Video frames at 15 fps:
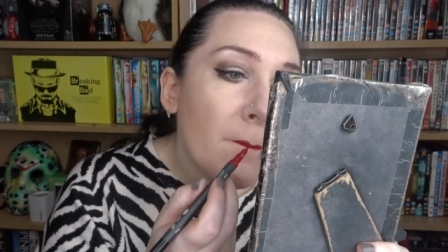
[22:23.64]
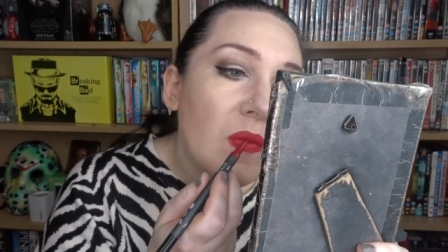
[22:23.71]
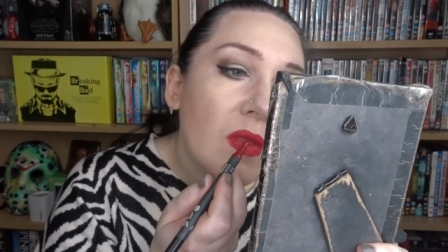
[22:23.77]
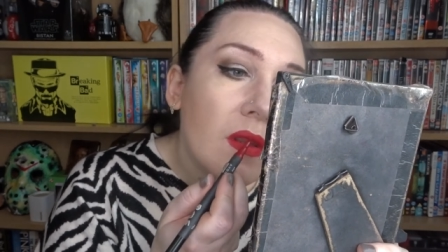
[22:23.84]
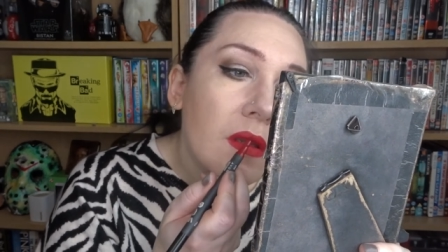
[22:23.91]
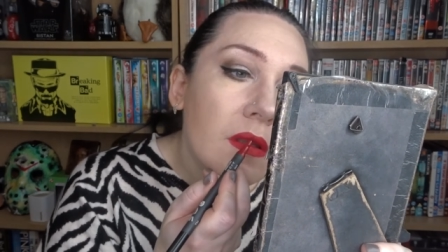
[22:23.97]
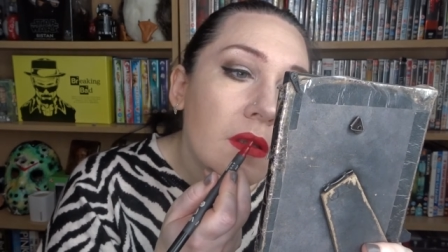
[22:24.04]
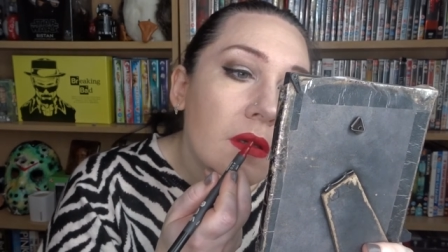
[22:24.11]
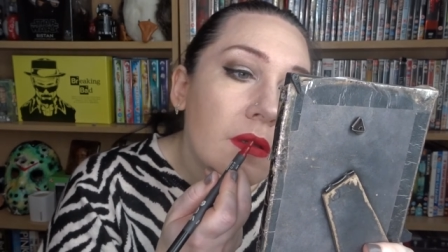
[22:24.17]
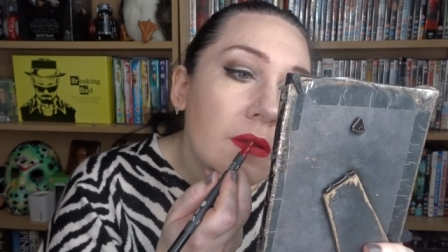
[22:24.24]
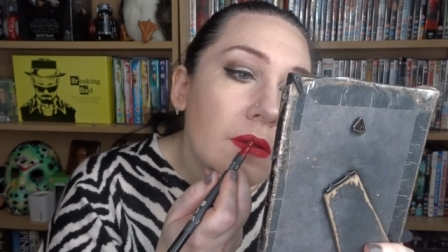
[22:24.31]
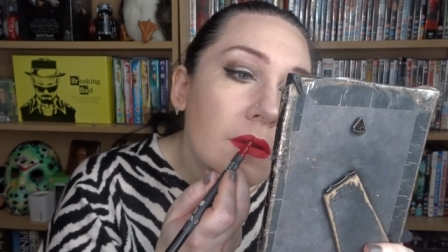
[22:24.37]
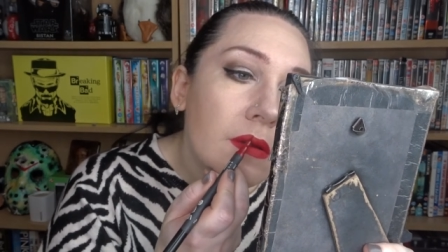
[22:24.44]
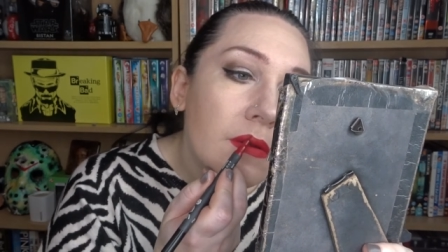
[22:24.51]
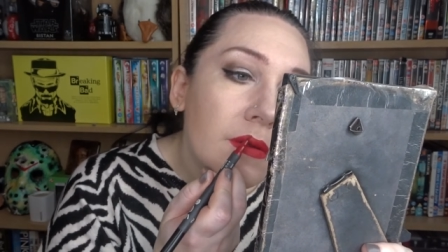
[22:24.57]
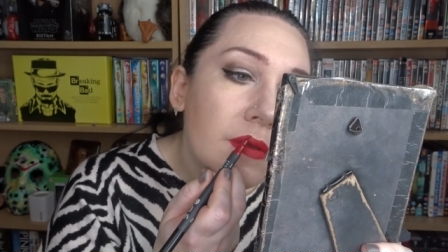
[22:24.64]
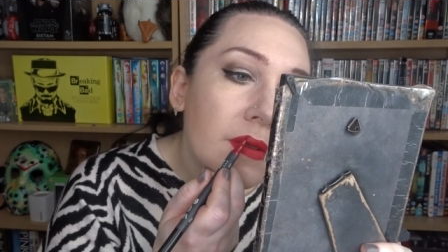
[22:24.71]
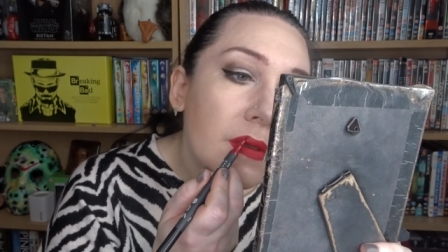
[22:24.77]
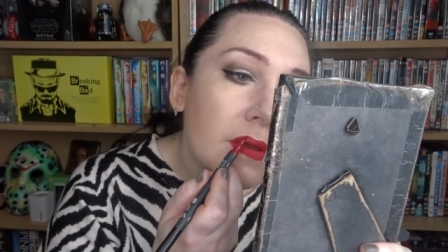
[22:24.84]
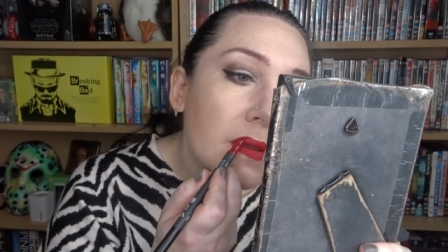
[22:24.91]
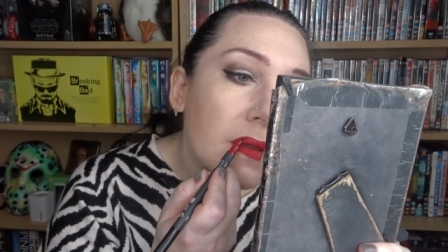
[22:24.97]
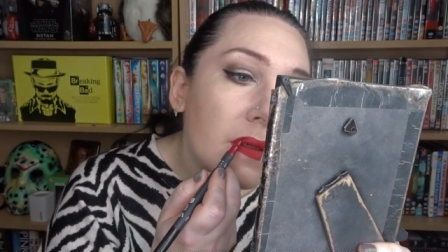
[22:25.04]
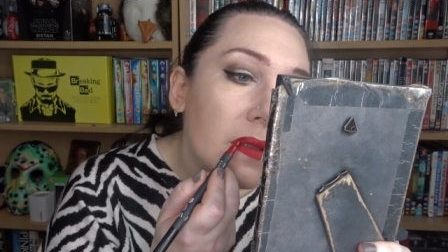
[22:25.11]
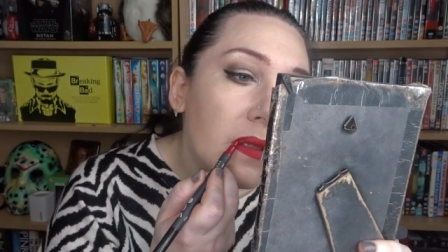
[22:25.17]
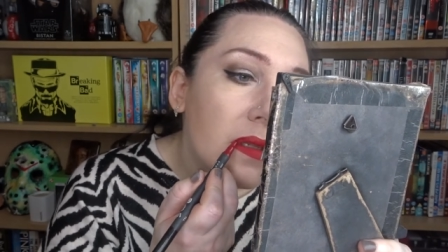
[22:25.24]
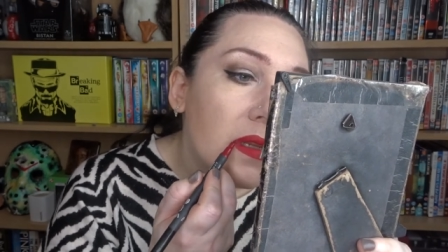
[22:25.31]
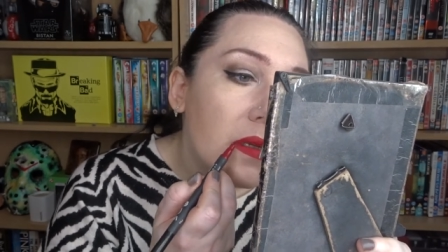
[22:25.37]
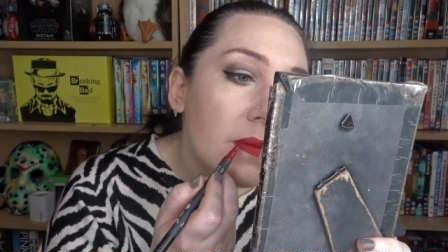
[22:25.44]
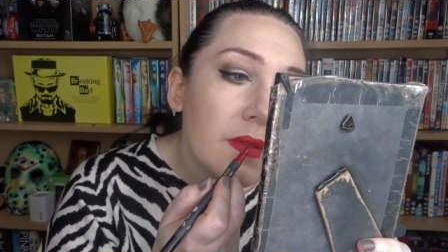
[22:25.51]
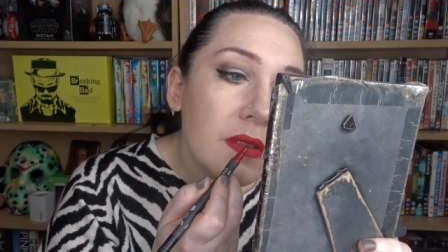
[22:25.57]
Like that is loads darker than
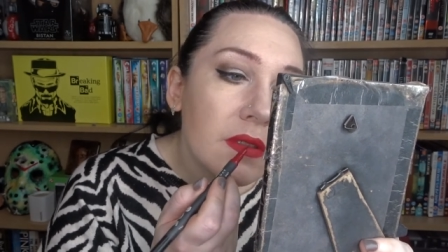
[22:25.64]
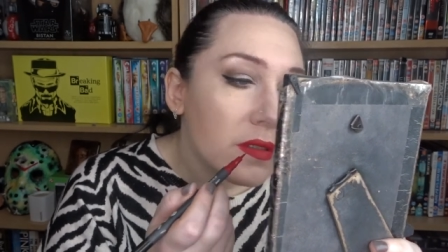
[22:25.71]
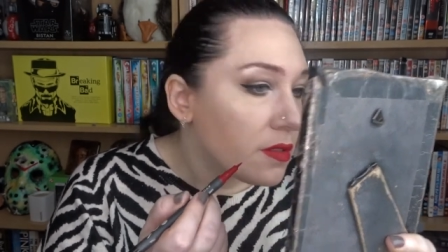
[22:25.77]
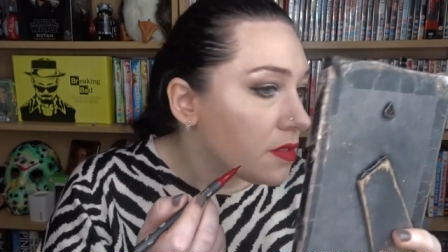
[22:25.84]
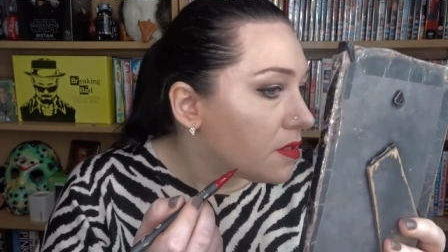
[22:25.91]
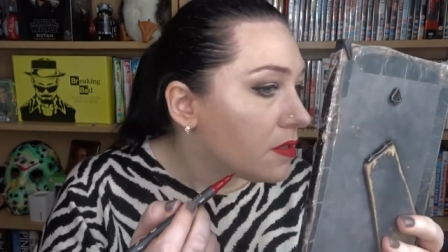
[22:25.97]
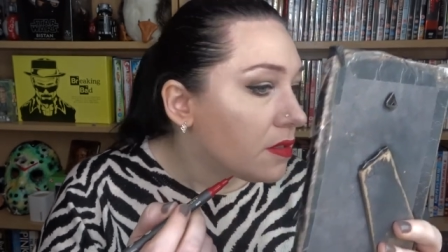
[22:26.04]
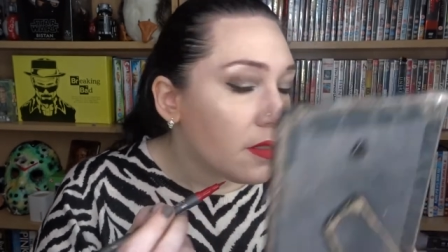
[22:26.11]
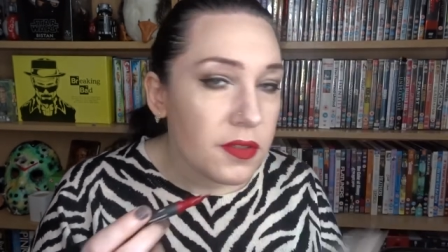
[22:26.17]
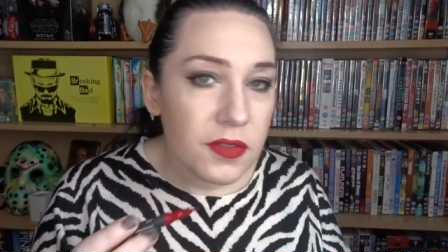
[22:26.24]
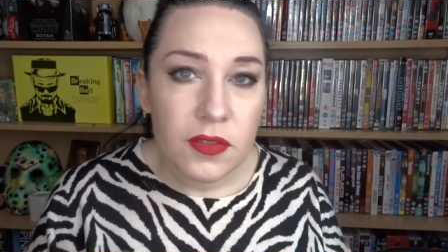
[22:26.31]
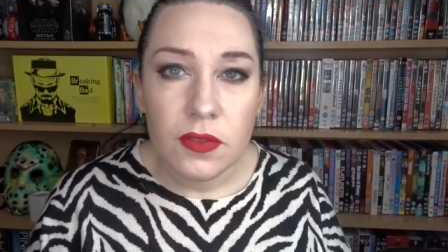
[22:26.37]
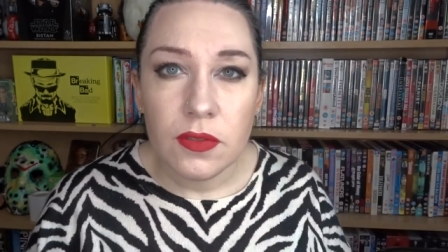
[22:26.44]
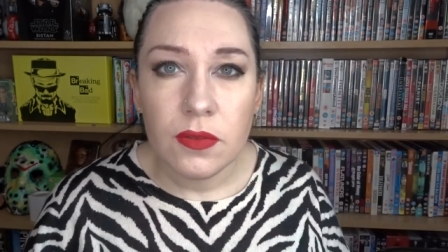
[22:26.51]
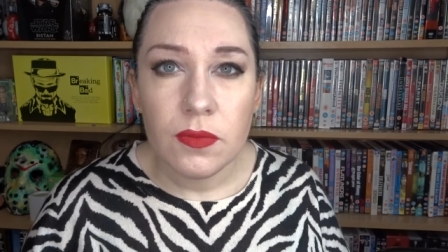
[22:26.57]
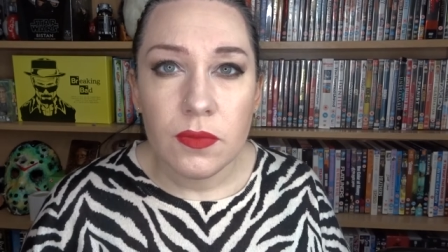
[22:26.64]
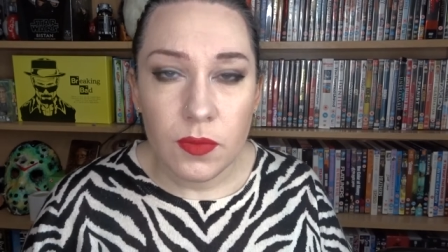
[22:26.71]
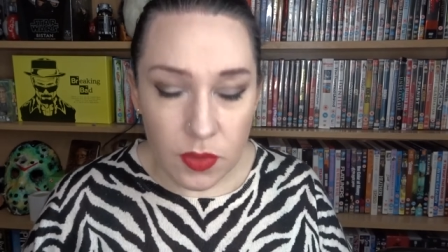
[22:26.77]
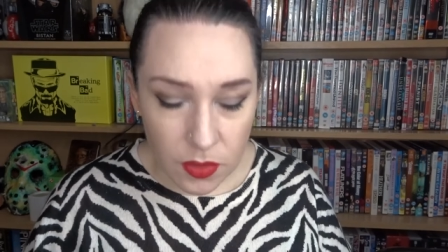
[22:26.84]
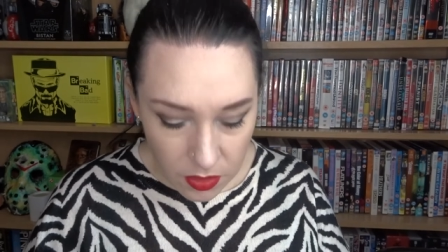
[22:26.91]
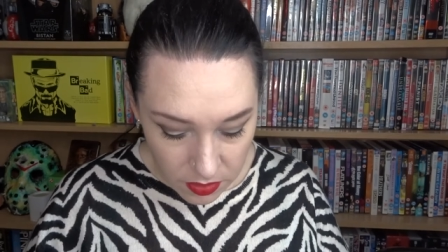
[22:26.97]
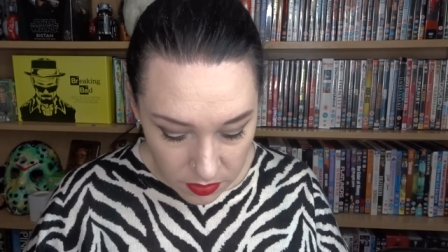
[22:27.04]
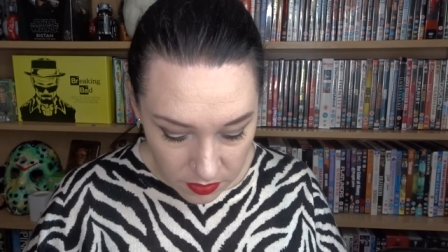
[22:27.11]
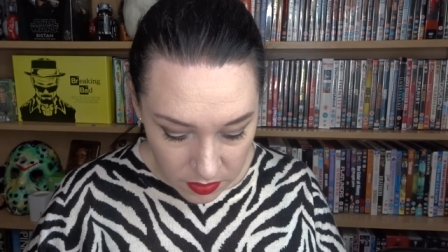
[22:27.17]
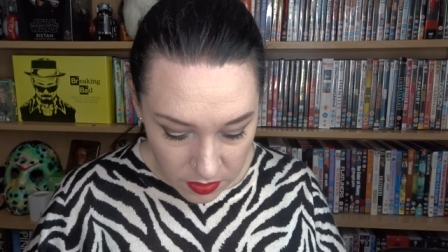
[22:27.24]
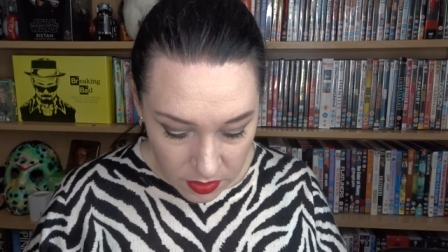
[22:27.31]
the lipstick, so that's not working.